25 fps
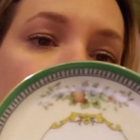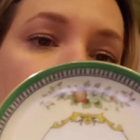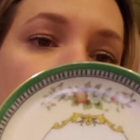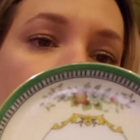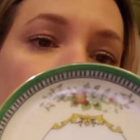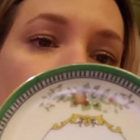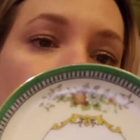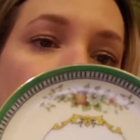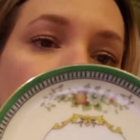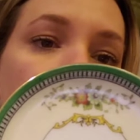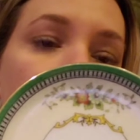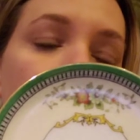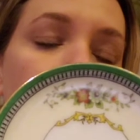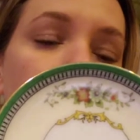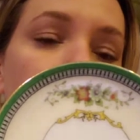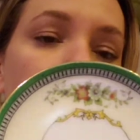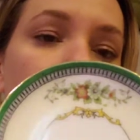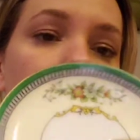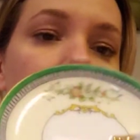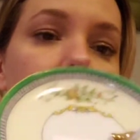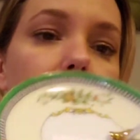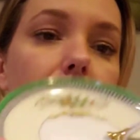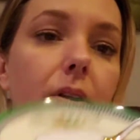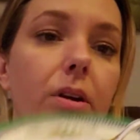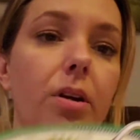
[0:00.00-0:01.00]
whichever one you
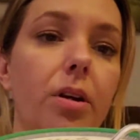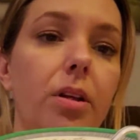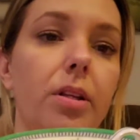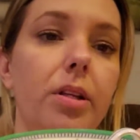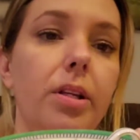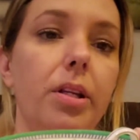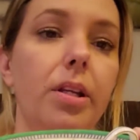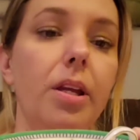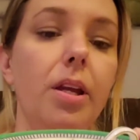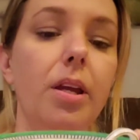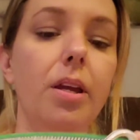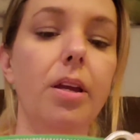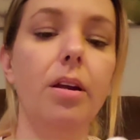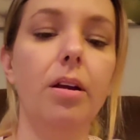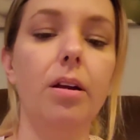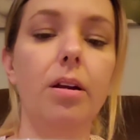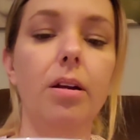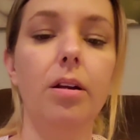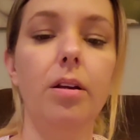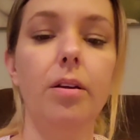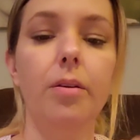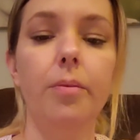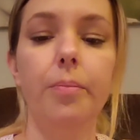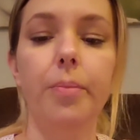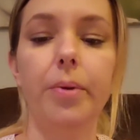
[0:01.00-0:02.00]
like to call it.
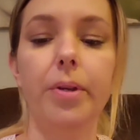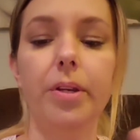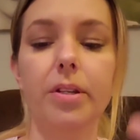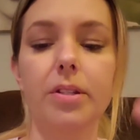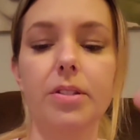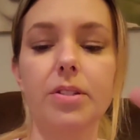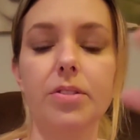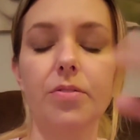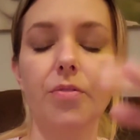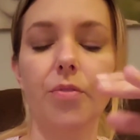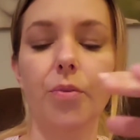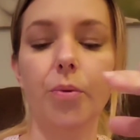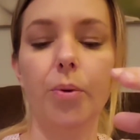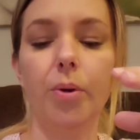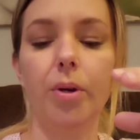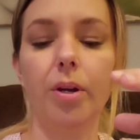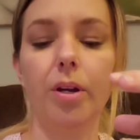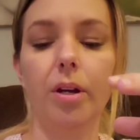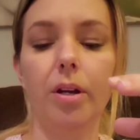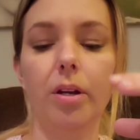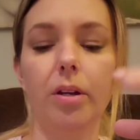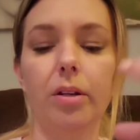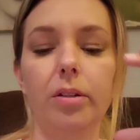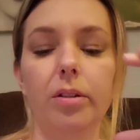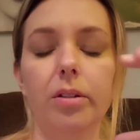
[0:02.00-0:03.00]
Um, but it's
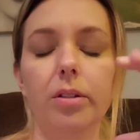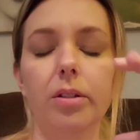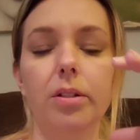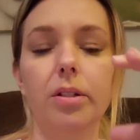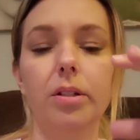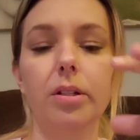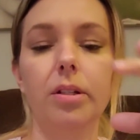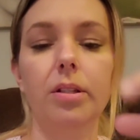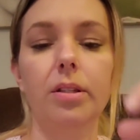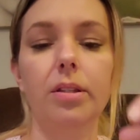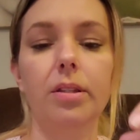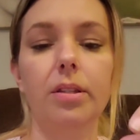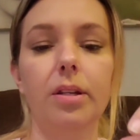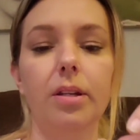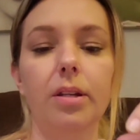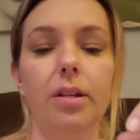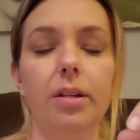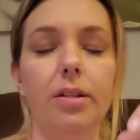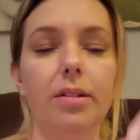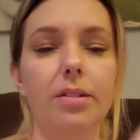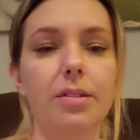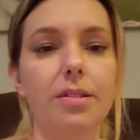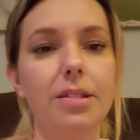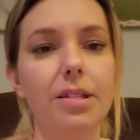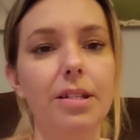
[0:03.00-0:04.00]
for
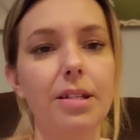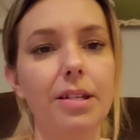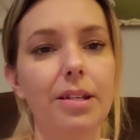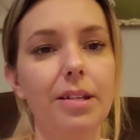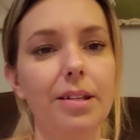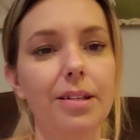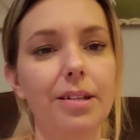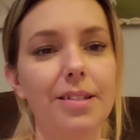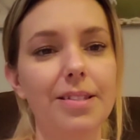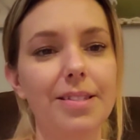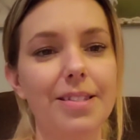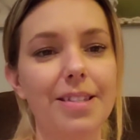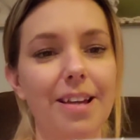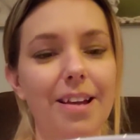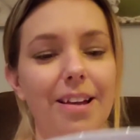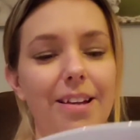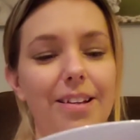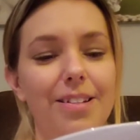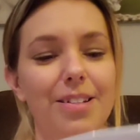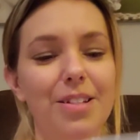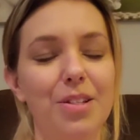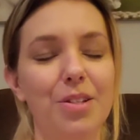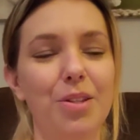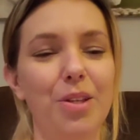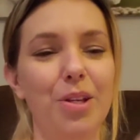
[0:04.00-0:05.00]
the tea
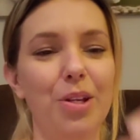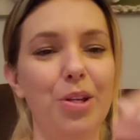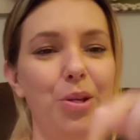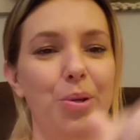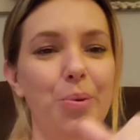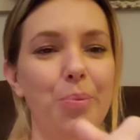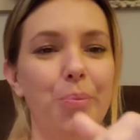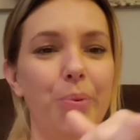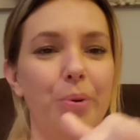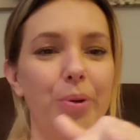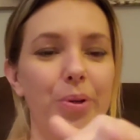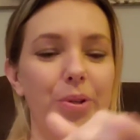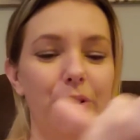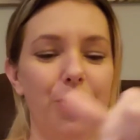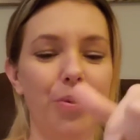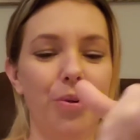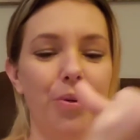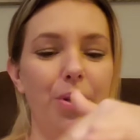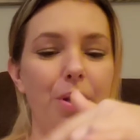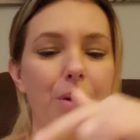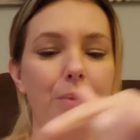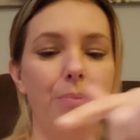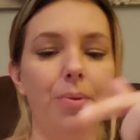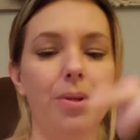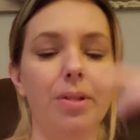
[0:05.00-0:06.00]
set, like you put
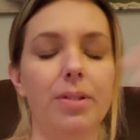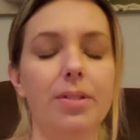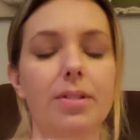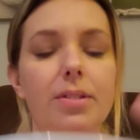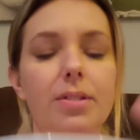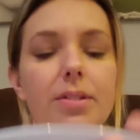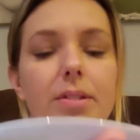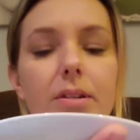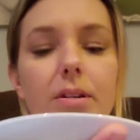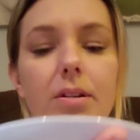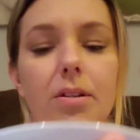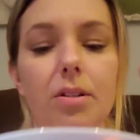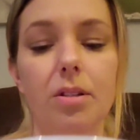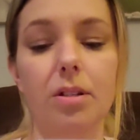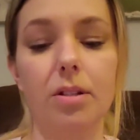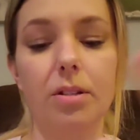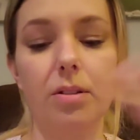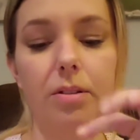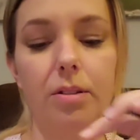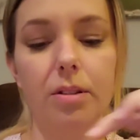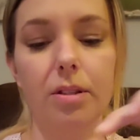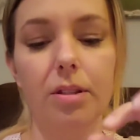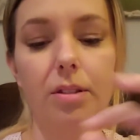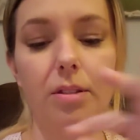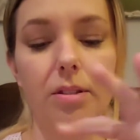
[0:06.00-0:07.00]
your lemons
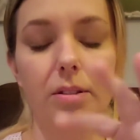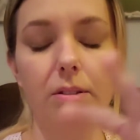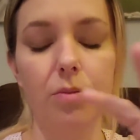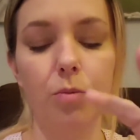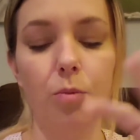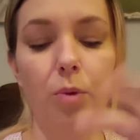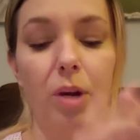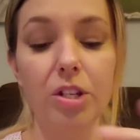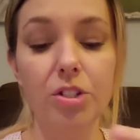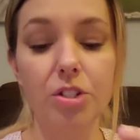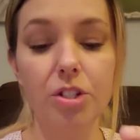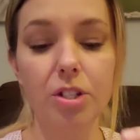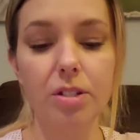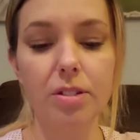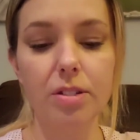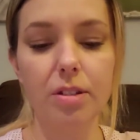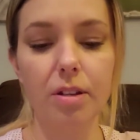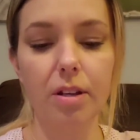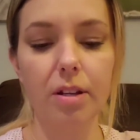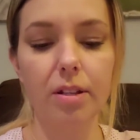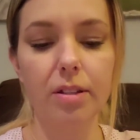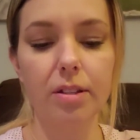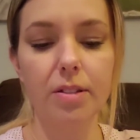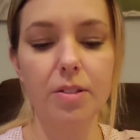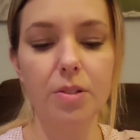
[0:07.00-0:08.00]
wedges
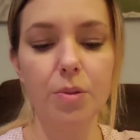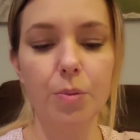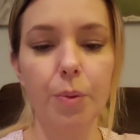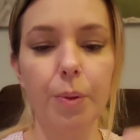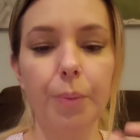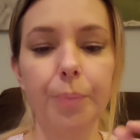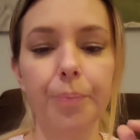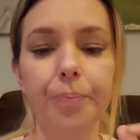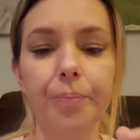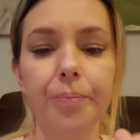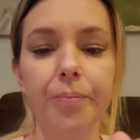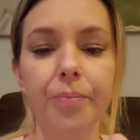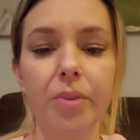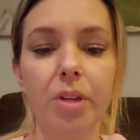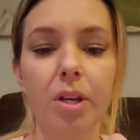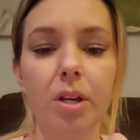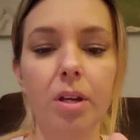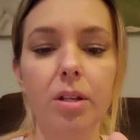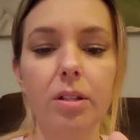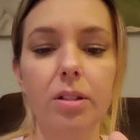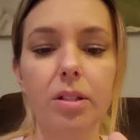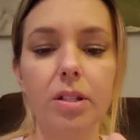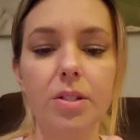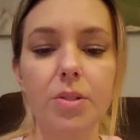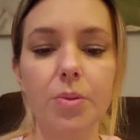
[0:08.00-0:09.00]
on this one.
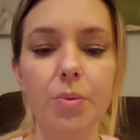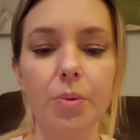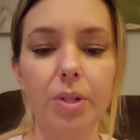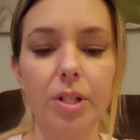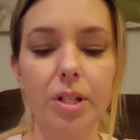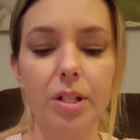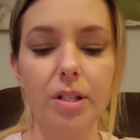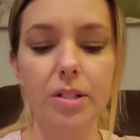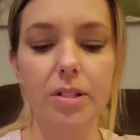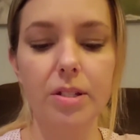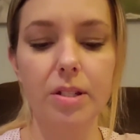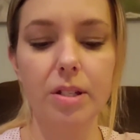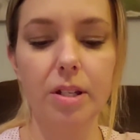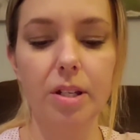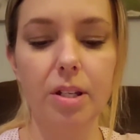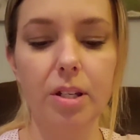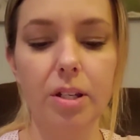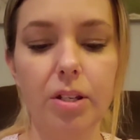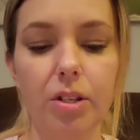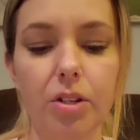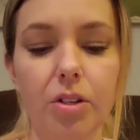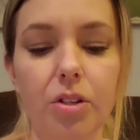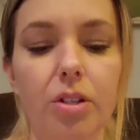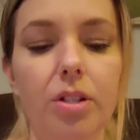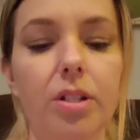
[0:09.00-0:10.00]
This one is
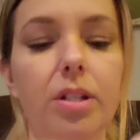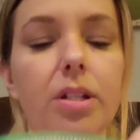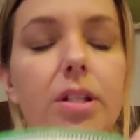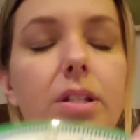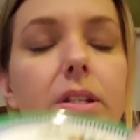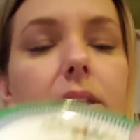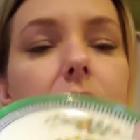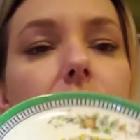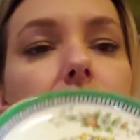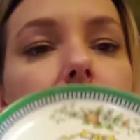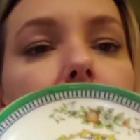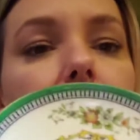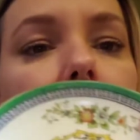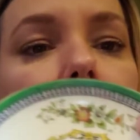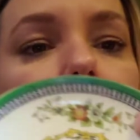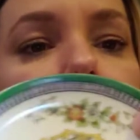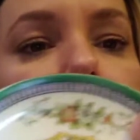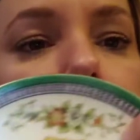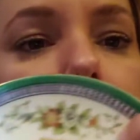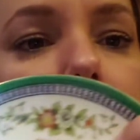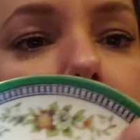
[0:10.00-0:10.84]
in good condition,